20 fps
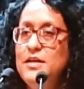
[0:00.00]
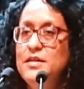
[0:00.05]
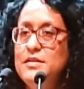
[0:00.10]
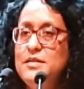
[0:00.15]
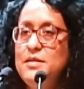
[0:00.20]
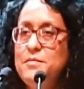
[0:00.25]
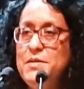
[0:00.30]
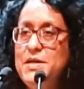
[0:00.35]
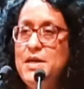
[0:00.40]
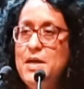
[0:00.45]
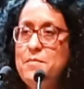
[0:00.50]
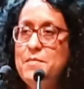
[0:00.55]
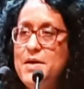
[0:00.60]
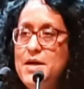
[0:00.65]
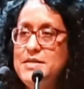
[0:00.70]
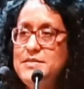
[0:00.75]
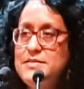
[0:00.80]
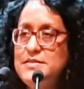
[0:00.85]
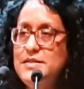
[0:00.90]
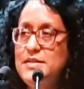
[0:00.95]
the
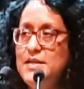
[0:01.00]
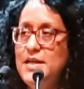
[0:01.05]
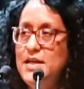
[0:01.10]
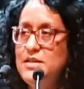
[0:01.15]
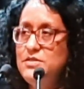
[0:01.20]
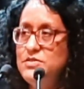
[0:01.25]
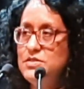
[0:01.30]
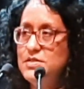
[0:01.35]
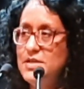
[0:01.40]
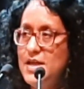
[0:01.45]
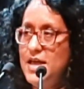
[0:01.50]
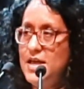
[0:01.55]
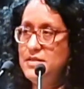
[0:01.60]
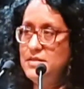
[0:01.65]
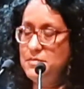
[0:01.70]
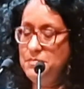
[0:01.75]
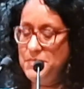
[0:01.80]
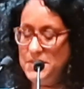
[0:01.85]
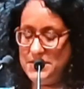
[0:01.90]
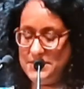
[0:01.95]
BMICH and
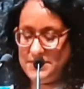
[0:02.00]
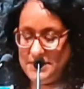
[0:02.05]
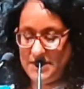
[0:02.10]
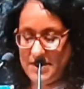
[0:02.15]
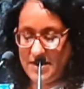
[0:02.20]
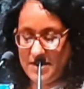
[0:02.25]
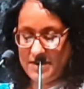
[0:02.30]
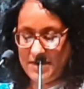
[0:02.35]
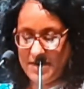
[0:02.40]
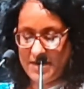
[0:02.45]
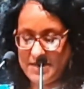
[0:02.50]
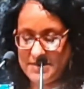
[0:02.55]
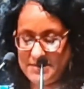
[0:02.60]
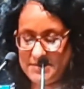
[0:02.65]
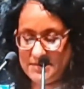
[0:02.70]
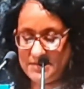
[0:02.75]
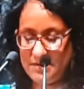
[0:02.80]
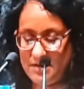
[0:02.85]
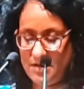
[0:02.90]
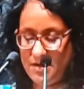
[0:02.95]
the
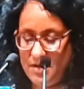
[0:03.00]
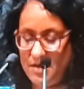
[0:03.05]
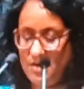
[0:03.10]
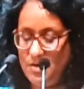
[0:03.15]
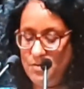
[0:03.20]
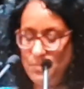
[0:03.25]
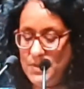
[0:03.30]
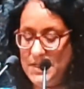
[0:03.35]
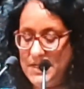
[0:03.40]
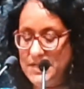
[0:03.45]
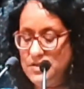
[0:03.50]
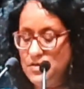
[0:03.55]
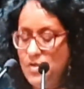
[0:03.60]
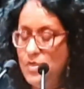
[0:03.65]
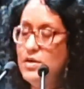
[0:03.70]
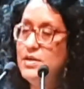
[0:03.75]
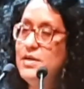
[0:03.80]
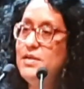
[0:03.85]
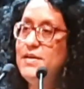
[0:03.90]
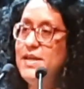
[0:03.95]
BCIS, were
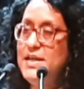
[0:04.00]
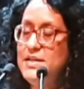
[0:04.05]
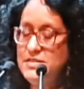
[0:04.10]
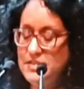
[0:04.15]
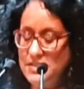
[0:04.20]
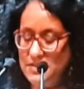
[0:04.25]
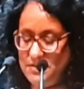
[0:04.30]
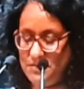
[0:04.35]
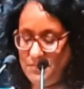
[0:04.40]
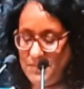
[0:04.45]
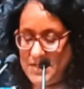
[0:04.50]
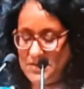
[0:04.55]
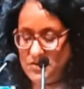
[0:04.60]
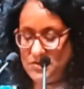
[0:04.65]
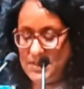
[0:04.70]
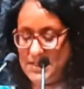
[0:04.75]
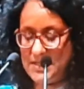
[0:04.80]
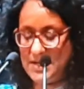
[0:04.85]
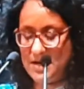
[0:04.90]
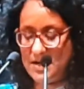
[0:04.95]
inaugurated when
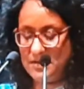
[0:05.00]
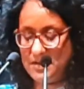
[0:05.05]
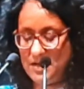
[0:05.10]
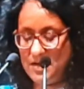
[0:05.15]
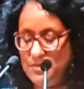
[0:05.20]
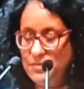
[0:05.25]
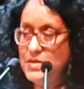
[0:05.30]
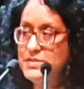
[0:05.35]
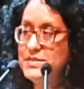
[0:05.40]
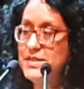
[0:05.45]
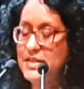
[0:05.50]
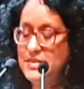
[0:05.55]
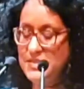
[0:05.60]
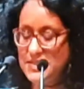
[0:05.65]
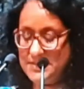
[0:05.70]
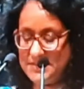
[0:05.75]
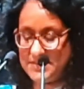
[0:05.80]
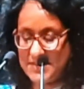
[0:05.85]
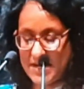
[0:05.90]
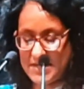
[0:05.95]
Sri Lanka was at the
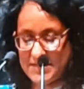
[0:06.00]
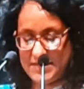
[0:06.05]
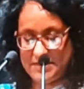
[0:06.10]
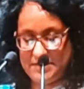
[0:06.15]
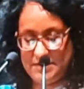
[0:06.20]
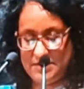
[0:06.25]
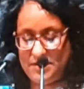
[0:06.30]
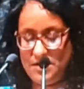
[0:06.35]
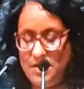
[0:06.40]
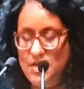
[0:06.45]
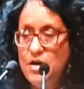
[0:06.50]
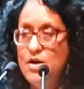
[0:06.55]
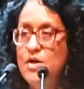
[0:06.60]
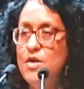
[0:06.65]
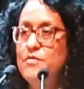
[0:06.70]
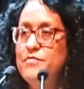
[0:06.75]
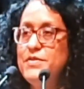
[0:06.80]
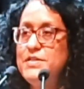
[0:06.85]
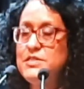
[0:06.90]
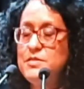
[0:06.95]
zenith
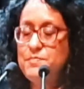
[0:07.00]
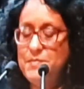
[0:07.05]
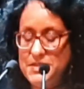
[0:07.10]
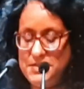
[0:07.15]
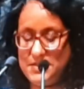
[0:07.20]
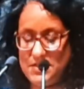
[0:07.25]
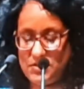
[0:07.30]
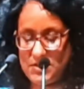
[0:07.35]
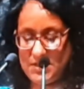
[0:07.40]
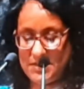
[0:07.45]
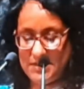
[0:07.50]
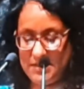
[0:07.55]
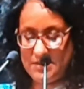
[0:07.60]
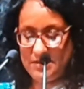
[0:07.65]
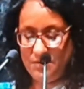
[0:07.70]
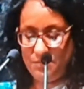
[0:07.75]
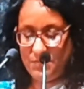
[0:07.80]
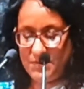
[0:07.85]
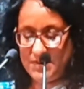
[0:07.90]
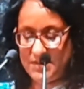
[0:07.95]
of its position in
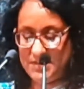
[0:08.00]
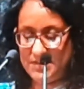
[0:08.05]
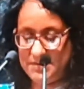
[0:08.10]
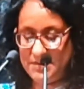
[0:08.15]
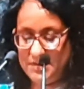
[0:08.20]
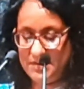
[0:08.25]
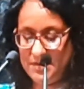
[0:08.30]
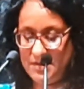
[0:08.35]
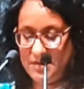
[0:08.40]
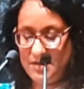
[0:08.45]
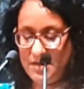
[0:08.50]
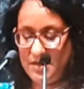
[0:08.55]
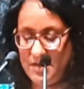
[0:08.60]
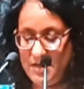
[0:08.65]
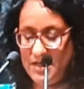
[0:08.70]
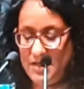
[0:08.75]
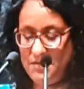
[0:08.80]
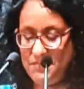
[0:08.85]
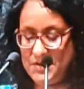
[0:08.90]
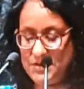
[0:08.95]
the
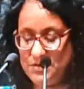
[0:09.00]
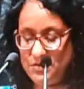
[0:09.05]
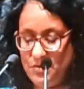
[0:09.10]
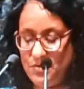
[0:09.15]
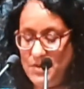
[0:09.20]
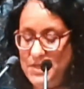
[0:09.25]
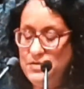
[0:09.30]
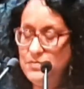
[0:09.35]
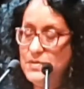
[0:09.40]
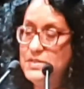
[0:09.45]
world, even though it was